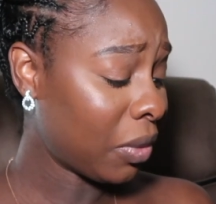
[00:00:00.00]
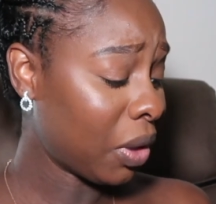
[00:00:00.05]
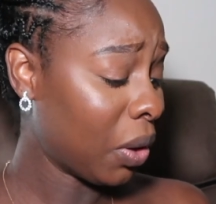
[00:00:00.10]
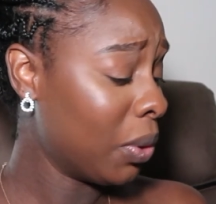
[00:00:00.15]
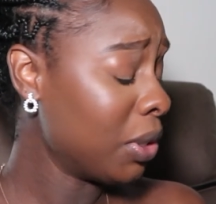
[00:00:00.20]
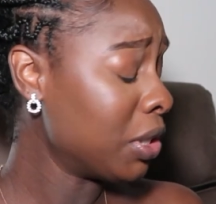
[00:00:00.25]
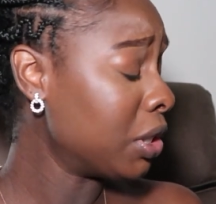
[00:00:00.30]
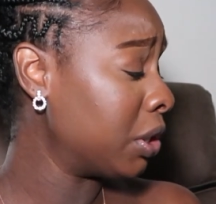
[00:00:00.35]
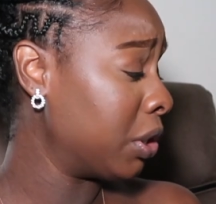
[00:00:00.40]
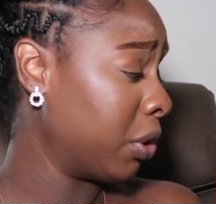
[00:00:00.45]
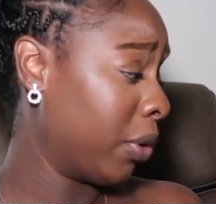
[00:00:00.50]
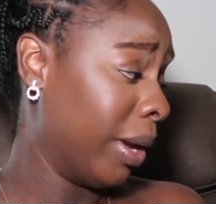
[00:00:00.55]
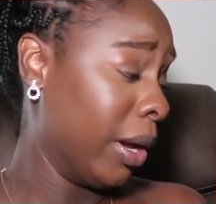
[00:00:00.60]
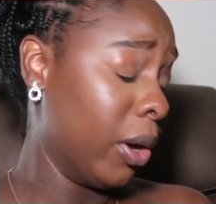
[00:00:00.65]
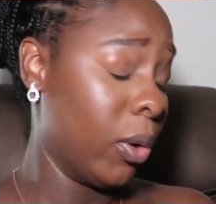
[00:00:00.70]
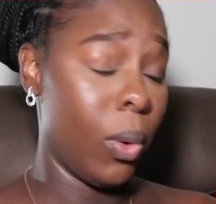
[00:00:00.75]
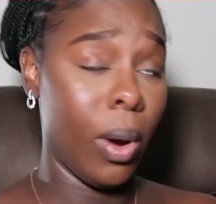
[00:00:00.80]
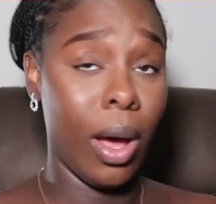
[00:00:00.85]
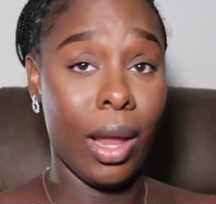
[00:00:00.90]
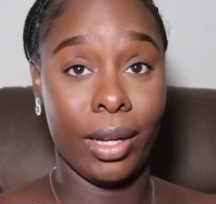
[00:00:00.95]
which is a
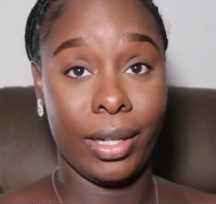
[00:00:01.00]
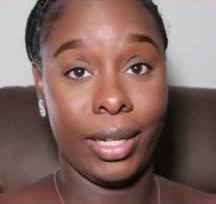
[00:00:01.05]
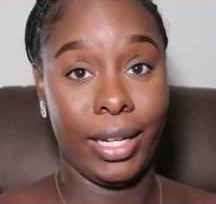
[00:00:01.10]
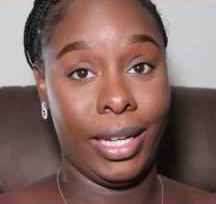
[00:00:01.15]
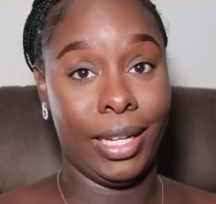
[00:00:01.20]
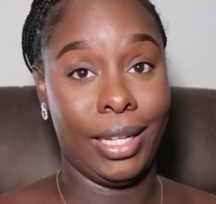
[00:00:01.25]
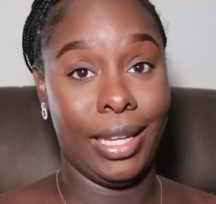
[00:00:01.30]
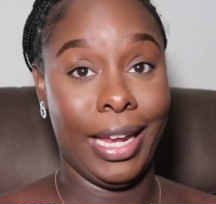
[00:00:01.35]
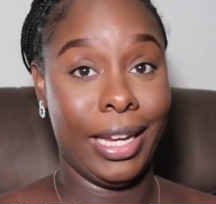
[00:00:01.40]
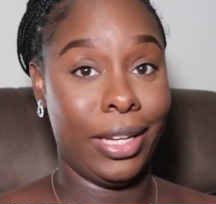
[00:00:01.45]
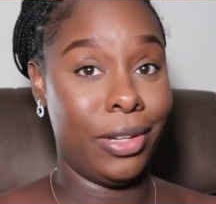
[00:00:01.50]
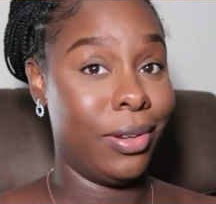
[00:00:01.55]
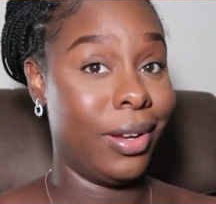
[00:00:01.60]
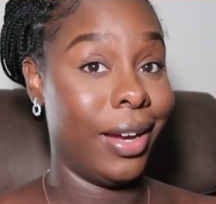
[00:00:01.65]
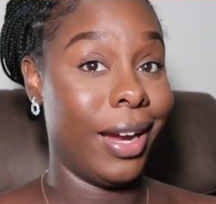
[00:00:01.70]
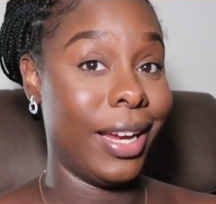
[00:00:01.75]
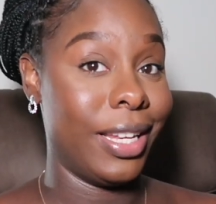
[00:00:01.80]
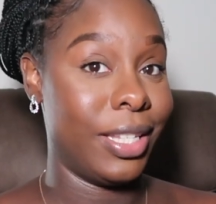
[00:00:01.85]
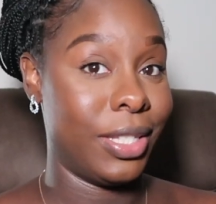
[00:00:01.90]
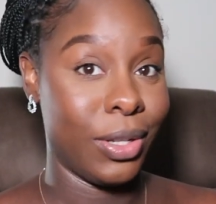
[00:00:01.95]
great quality. Like, you
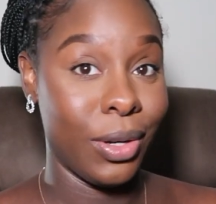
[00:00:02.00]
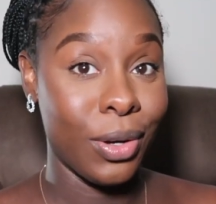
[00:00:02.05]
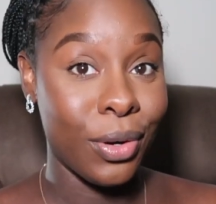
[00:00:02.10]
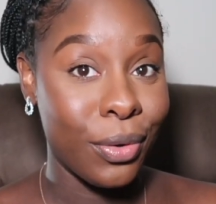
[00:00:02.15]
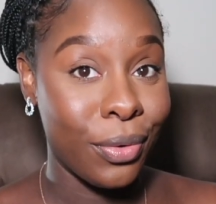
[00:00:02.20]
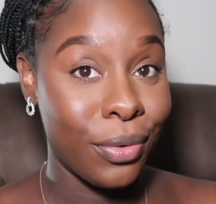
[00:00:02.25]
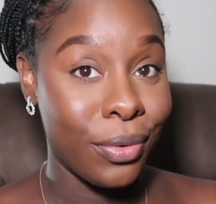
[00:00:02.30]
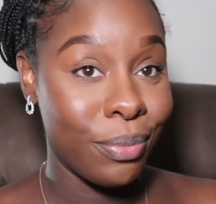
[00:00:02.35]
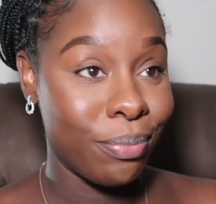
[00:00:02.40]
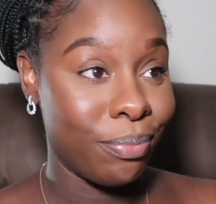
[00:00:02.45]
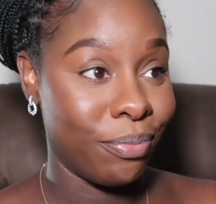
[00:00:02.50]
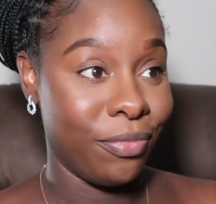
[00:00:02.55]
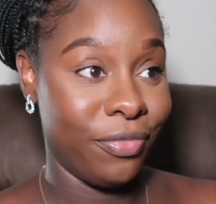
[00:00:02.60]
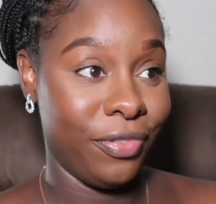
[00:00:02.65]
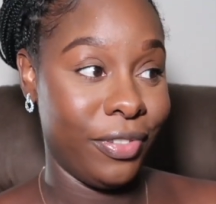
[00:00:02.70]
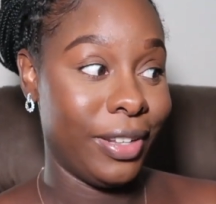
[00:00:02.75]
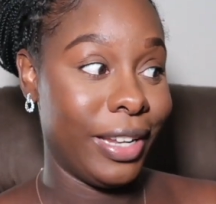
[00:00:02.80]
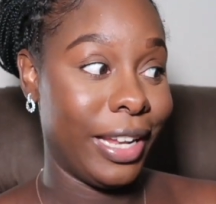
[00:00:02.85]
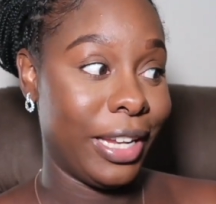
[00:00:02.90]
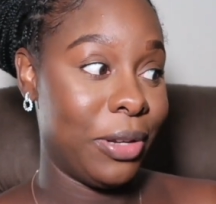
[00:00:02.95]
guys don't
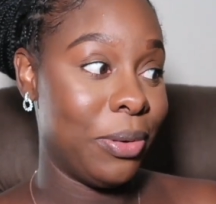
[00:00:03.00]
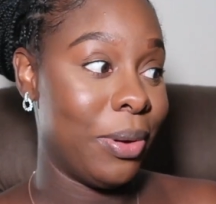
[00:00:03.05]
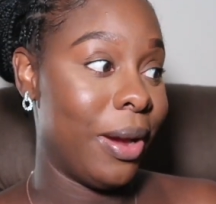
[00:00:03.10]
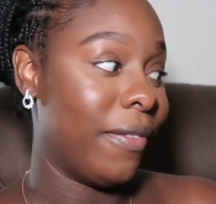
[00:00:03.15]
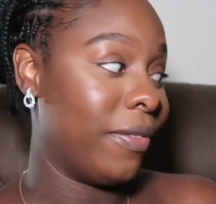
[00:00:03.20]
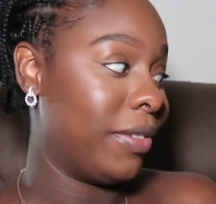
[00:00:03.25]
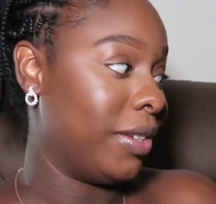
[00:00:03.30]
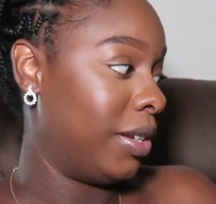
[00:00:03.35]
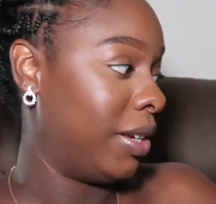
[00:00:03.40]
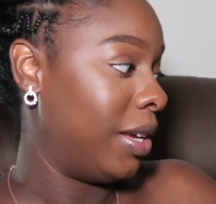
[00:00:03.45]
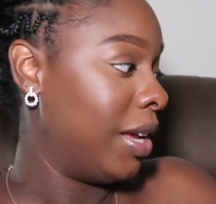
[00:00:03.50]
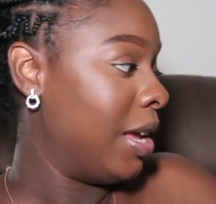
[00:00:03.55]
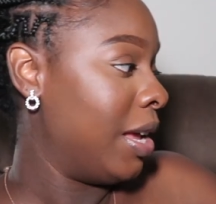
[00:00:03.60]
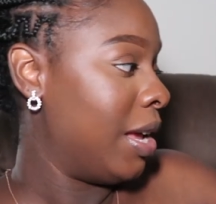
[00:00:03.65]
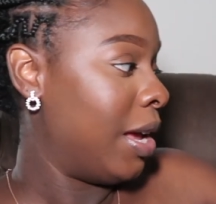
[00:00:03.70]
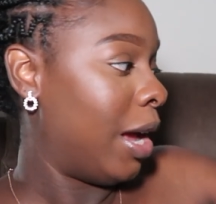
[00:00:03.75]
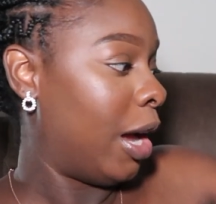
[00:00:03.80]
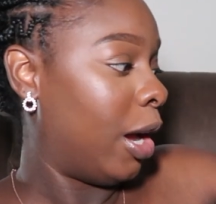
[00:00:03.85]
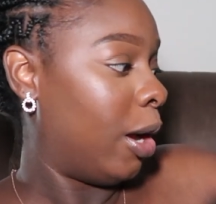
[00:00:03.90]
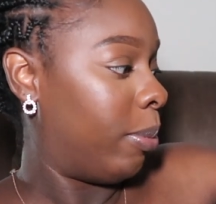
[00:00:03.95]
feel like you have to
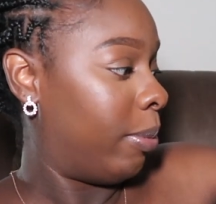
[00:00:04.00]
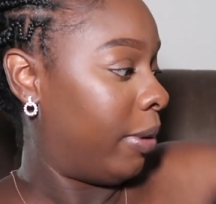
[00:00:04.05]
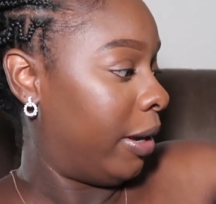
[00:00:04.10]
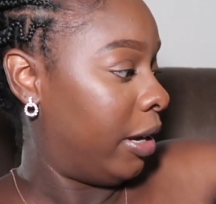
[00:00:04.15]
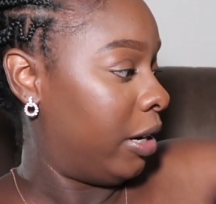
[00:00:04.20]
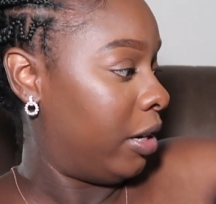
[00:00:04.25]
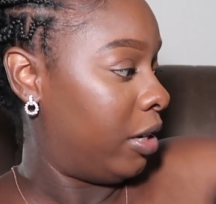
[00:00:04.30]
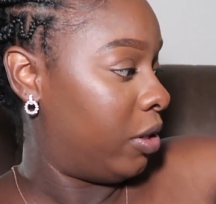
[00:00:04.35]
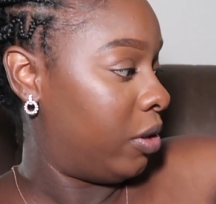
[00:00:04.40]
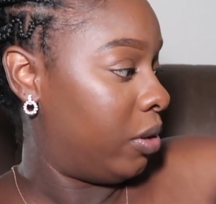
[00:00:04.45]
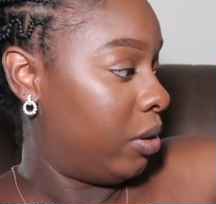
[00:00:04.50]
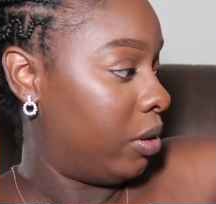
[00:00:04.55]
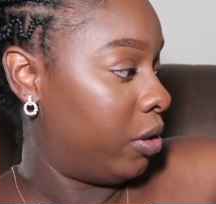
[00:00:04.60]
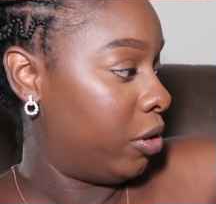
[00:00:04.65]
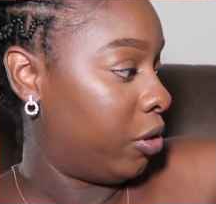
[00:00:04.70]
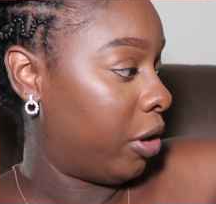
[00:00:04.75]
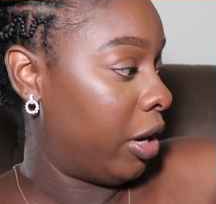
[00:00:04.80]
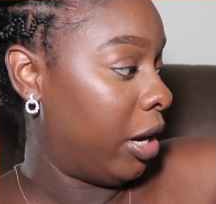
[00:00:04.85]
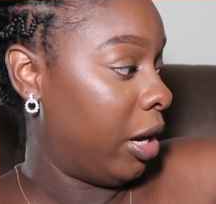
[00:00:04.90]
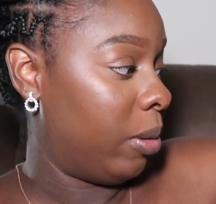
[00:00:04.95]
upgrade
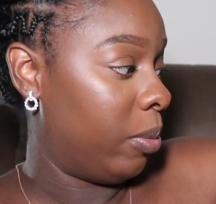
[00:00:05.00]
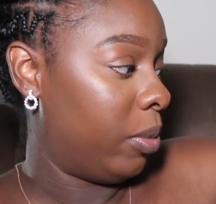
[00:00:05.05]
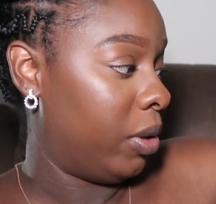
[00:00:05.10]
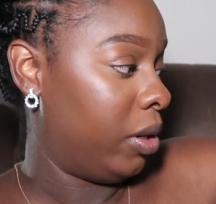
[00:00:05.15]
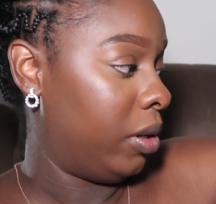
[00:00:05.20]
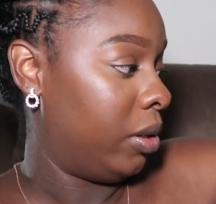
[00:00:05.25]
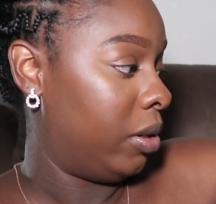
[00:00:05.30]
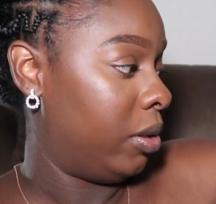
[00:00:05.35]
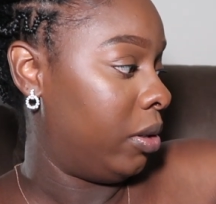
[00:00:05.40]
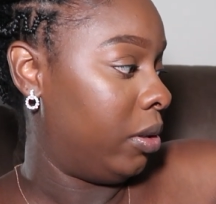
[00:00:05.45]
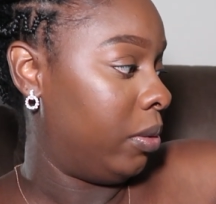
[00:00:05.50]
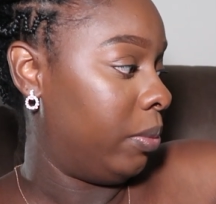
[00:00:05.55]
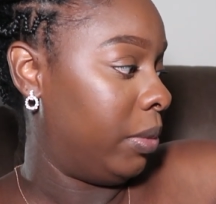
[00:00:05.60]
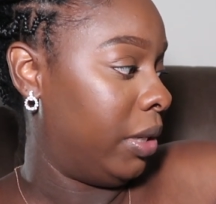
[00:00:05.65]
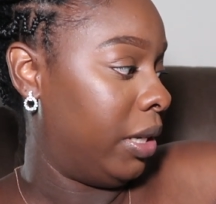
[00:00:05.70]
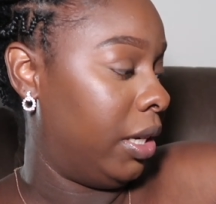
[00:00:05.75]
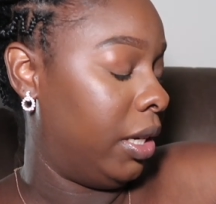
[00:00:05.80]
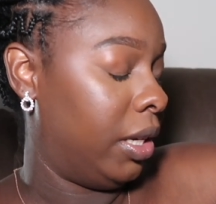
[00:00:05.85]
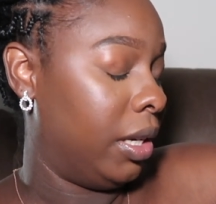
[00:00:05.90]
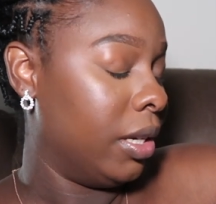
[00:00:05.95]
your camera.
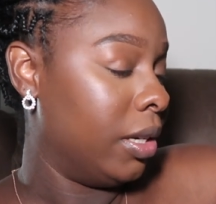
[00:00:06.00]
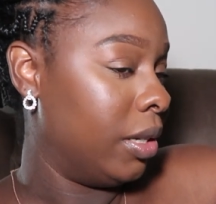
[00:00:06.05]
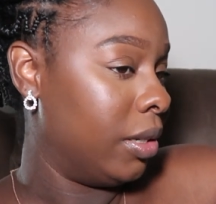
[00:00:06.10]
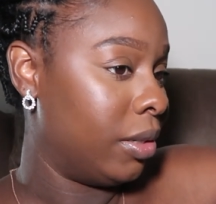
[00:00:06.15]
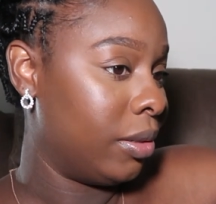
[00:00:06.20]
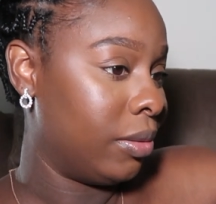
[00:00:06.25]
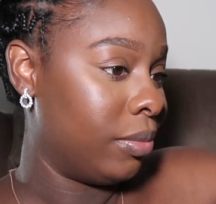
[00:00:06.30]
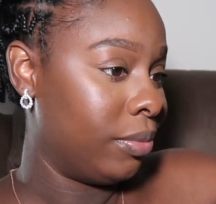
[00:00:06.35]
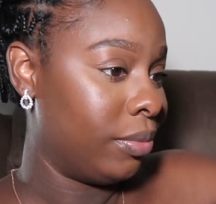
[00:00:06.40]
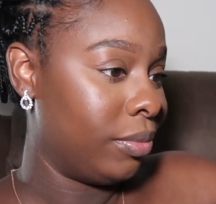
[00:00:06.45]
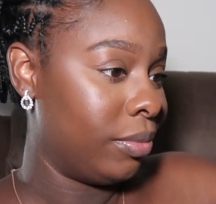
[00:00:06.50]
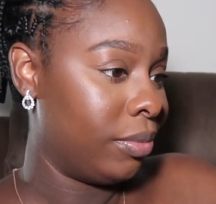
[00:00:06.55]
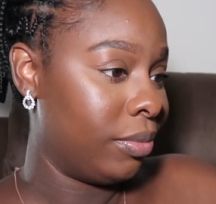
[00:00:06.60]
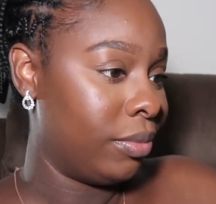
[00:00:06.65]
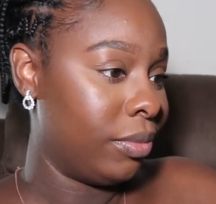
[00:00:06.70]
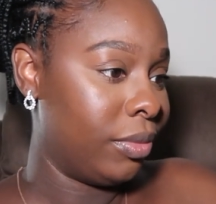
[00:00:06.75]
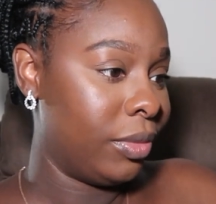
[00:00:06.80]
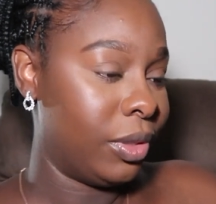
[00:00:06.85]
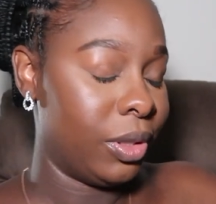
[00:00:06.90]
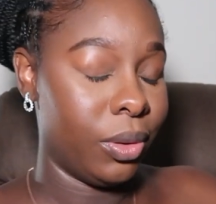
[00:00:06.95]

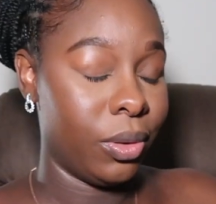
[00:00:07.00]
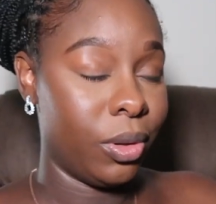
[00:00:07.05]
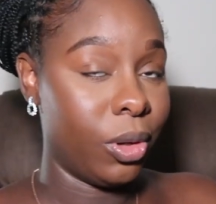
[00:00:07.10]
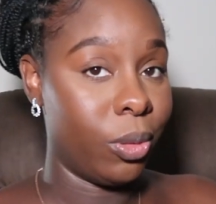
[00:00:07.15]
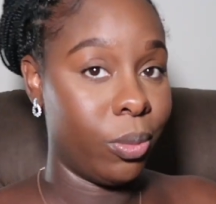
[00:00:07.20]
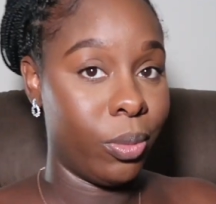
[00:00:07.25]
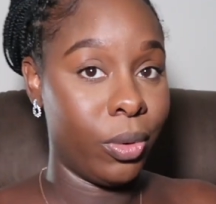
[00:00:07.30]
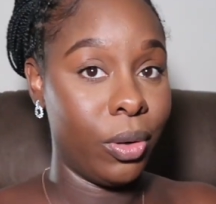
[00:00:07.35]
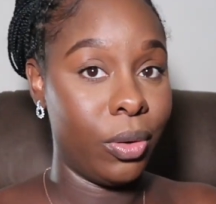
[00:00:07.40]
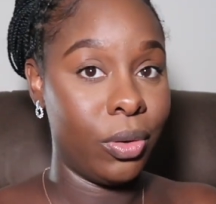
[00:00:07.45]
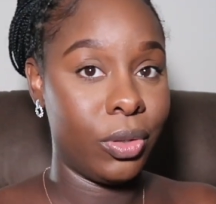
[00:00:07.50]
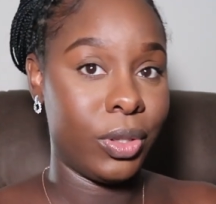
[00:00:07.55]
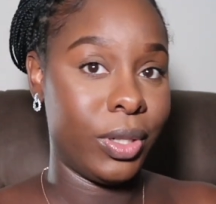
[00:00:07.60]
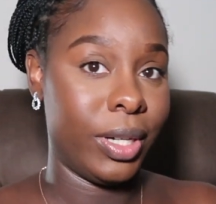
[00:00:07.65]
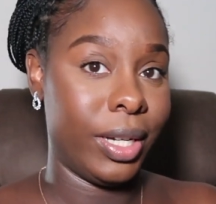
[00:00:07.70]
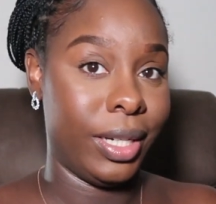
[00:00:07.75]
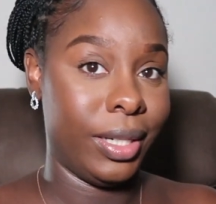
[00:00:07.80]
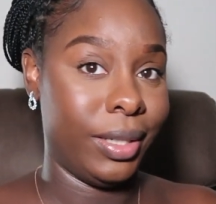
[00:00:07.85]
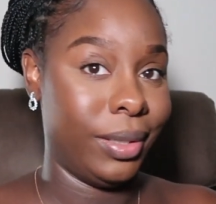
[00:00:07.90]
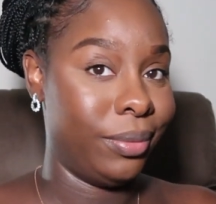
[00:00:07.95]
Don't go broke
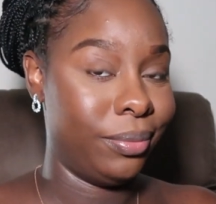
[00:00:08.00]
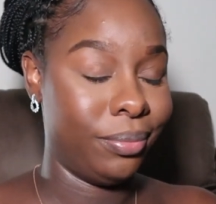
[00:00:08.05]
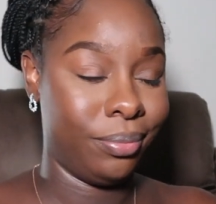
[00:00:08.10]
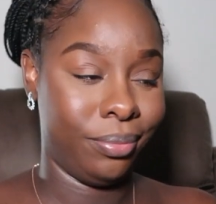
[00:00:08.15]
trying to